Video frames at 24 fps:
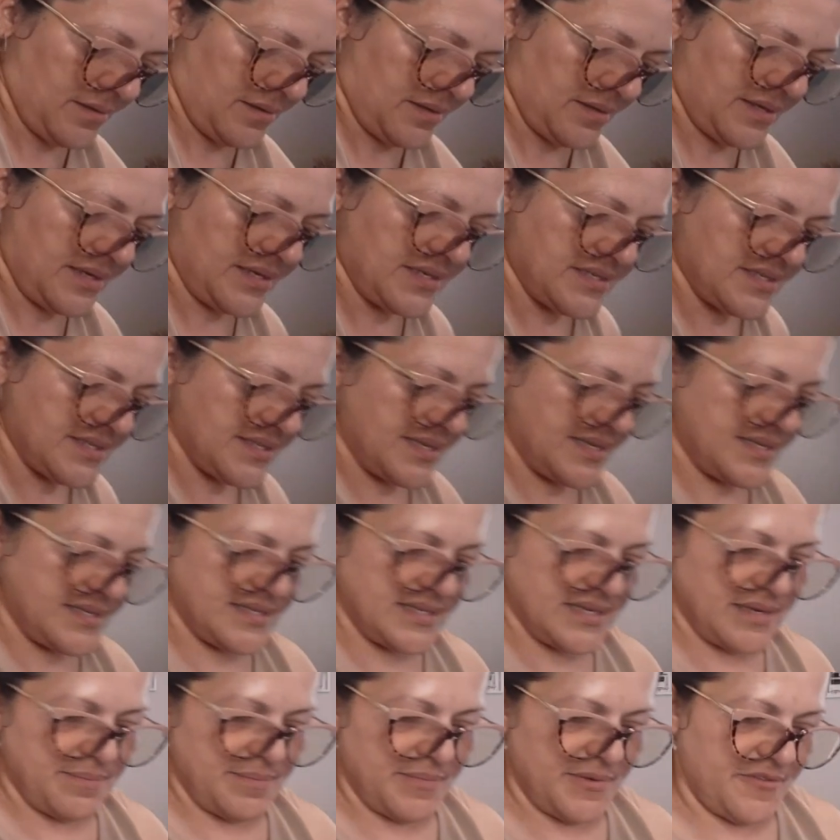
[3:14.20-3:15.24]
This they
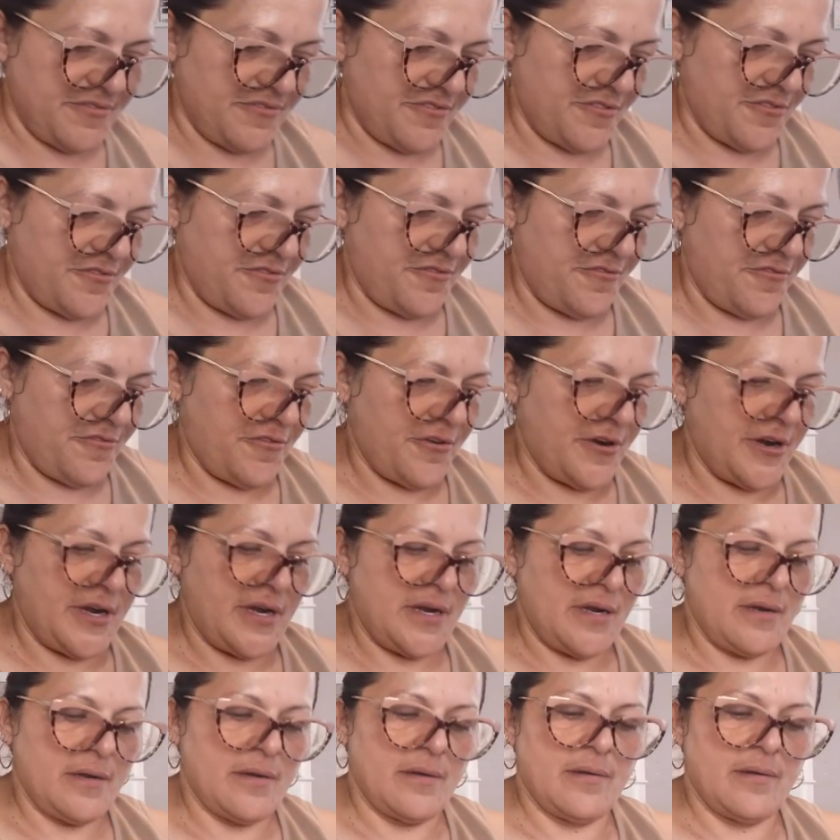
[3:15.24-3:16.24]
sent me for free.